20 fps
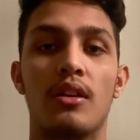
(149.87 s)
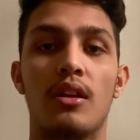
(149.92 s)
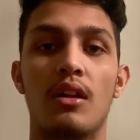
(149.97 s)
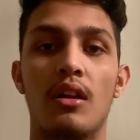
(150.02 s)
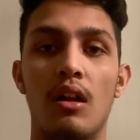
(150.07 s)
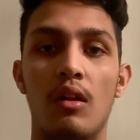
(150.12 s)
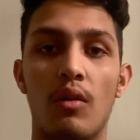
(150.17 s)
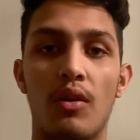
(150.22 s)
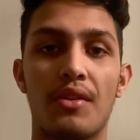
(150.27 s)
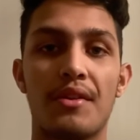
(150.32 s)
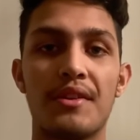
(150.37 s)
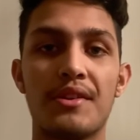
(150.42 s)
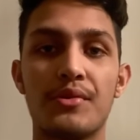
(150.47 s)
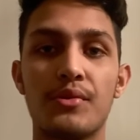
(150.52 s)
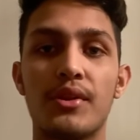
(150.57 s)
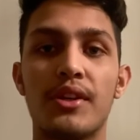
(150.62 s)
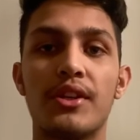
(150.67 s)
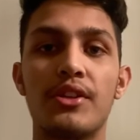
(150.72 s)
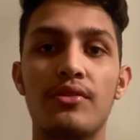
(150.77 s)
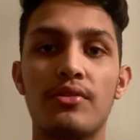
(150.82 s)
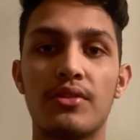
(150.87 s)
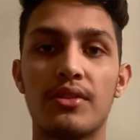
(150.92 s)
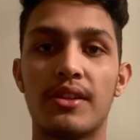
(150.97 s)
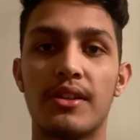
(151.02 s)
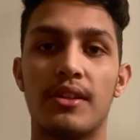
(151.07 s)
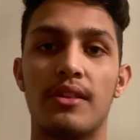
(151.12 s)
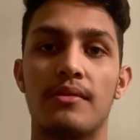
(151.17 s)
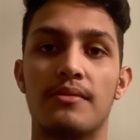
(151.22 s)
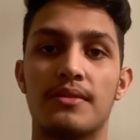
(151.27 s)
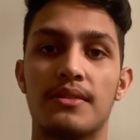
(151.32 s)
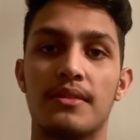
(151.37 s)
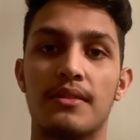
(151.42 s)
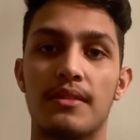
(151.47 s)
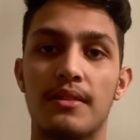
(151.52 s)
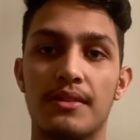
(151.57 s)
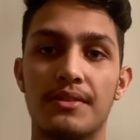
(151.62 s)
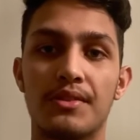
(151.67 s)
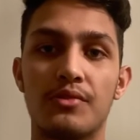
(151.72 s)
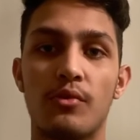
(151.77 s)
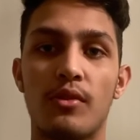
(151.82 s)
Well, this is where Q-learning comes in.
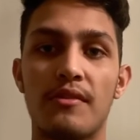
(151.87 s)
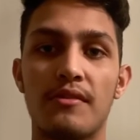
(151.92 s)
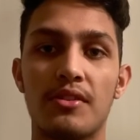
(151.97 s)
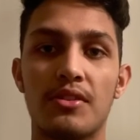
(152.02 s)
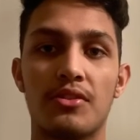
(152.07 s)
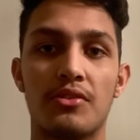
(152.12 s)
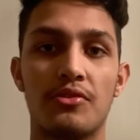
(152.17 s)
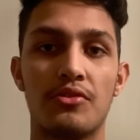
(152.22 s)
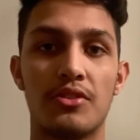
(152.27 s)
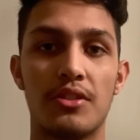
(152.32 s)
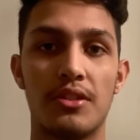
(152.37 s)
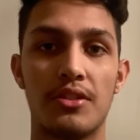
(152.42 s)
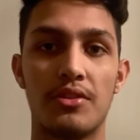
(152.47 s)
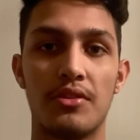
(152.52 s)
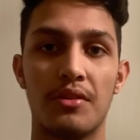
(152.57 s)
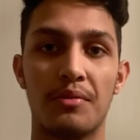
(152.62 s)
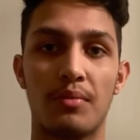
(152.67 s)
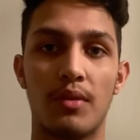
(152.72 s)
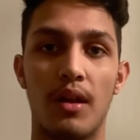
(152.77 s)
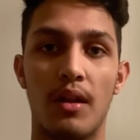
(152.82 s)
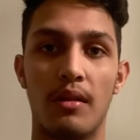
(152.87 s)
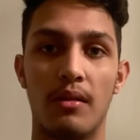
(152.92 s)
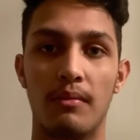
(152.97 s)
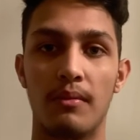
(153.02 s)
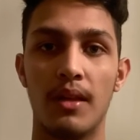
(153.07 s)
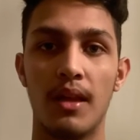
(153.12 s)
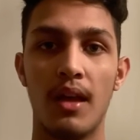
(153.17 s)
This is one of the solutions to the problem.